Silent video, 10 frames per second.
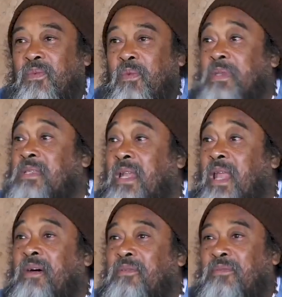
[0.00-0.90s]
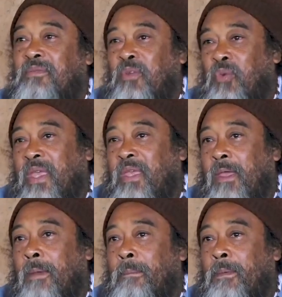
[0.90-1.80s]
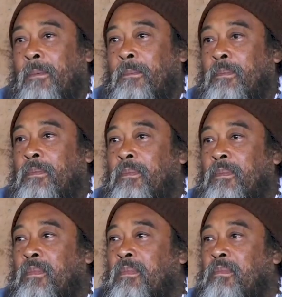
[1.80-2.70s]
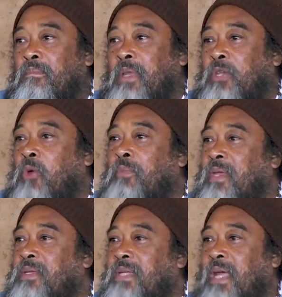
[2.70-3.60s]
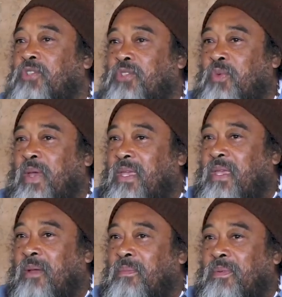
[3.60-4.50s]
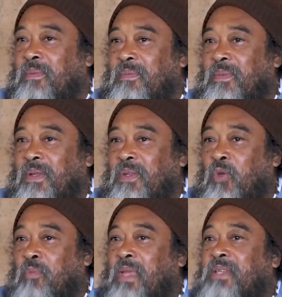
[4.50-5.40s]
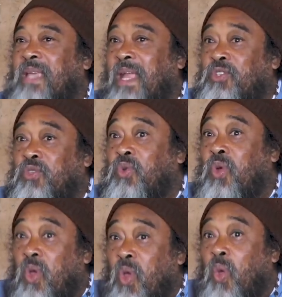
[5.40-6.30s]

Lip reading: We must love the waking up, but don't be attached to waking up. Don't be attached to